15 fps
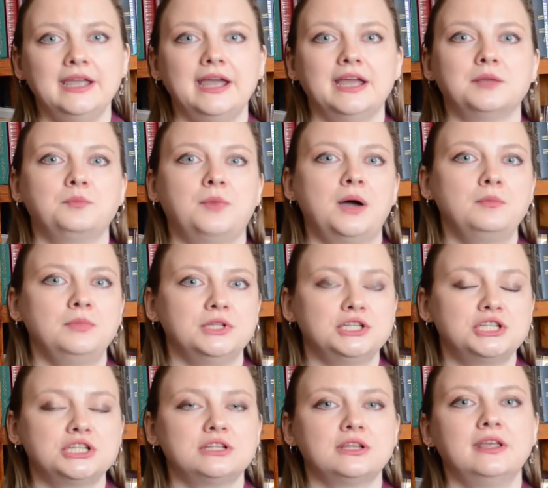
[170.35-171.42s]
and
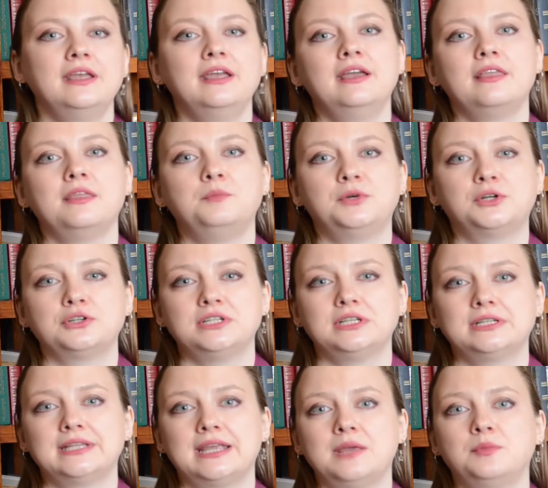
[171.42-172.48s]
published the
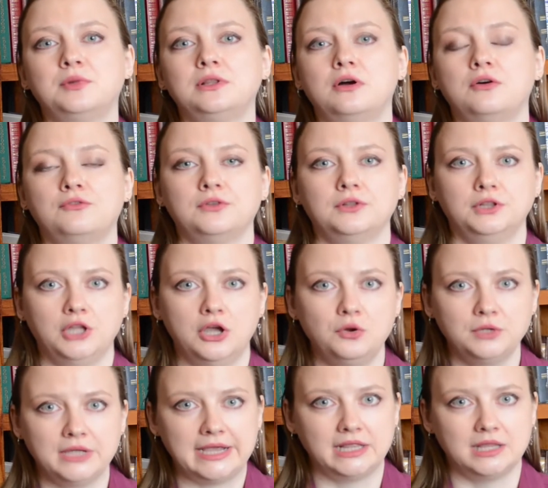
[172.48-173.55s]
periodic table of
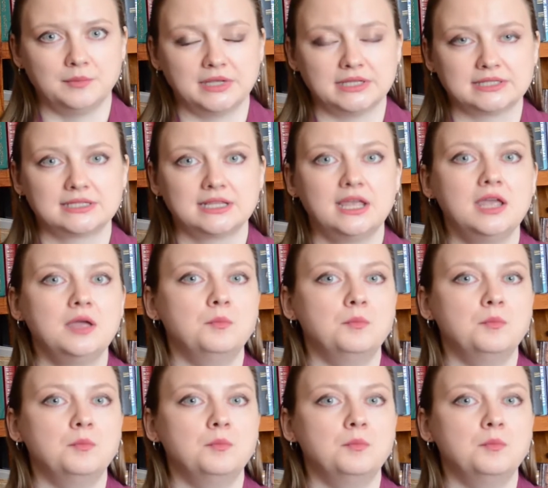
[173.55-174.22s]
known elements,